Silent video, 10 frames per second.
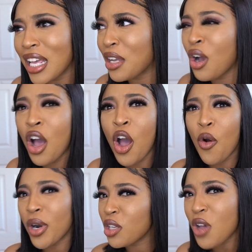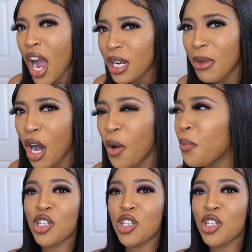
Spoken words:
Like, what are you talking about?